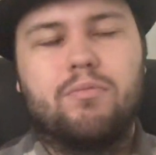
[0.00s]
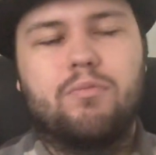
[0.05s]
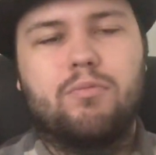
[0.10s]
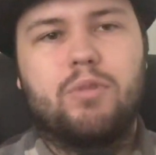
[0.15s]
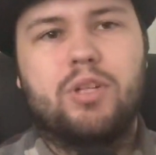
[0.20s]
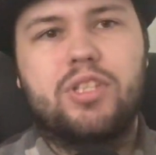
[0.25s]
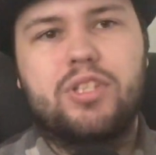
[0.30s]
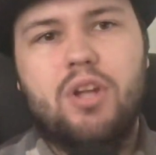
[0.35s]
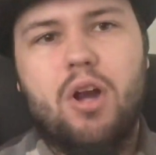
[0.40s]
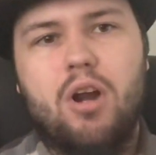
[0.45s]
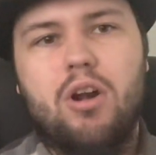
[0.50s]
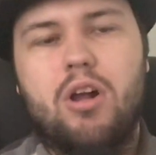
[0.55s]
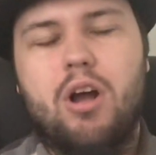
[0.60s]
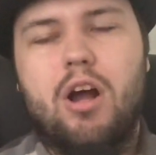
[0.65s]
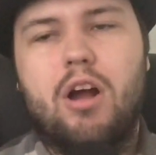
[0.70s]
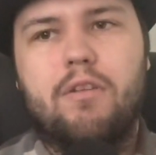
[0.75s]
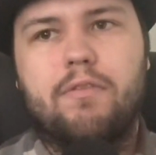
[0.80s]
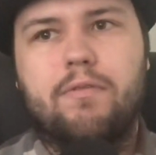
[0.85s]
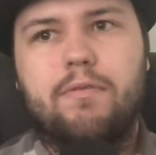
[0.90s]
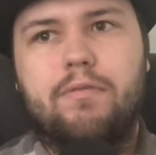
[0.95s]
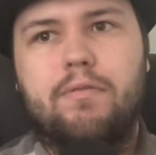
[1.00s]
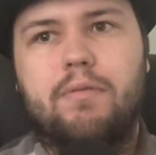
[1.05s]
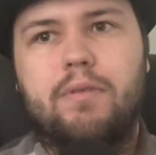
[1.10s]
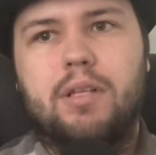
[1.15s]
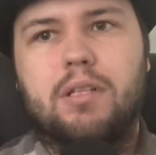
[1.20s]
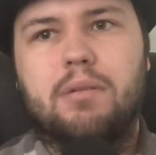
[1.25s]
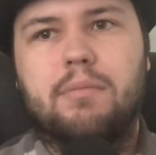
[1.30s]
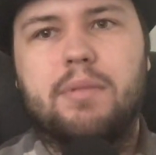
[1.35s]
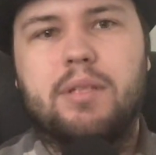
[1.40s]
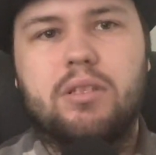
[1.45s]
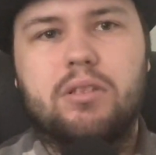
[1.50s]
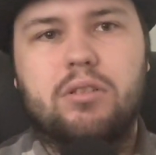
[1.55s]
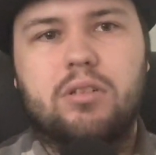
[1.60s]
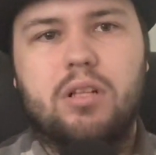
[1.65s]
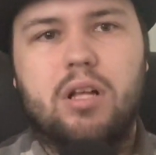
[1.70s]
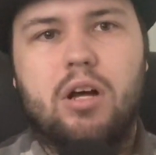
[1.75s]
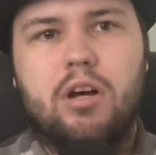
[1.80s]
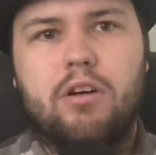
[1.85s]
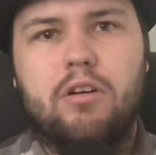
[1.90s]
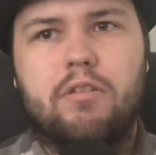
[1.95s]
we start off in the
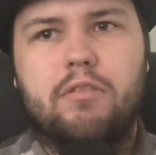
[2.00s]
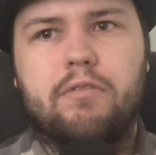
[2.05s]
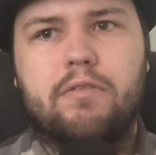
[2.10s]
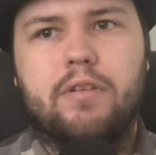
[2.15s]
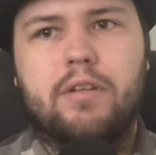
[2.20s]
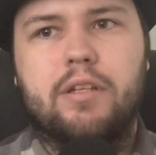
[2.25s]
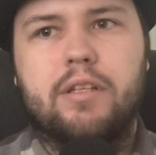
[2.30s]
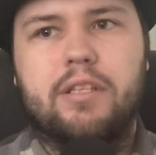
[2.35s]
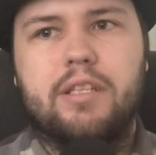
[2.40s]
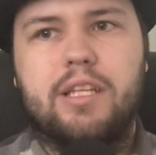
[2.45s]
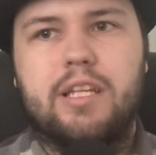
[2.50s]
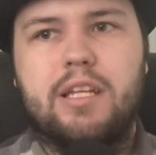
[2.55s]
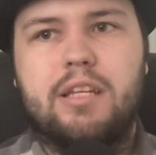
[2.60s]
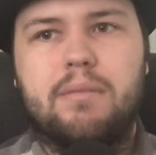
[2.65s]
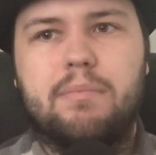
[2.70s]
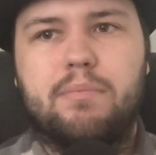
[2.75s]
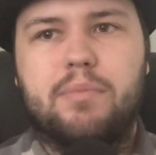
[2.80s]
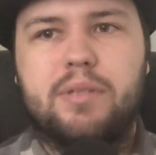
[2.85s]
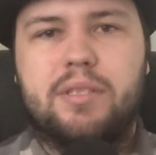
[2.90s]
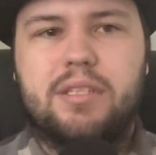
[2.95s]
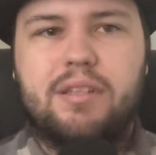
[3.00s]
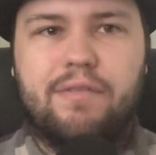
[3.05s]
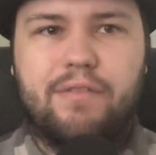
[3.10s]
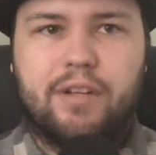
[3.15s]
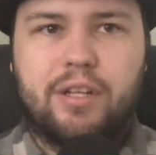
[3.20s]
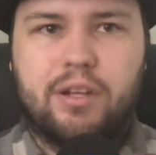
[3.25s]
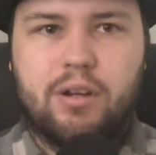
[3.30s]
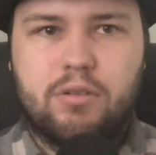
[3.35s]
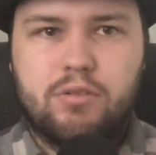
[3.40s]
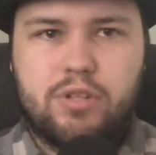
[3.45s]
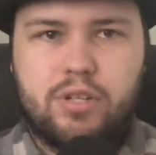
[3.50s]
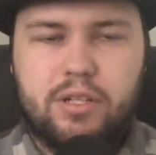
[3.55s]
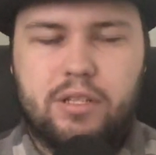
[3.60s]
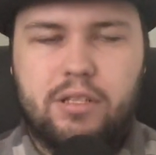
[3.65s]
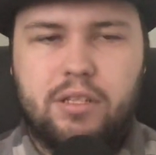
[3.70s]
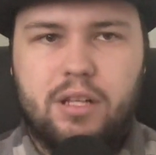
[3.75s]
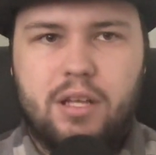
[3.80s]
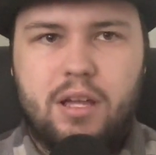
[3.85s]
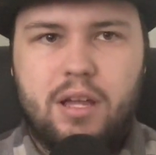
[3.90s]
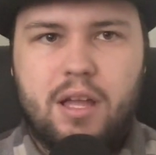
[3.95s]
middle of the Pacific
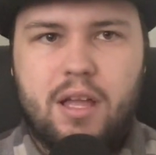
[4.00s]
Ocean,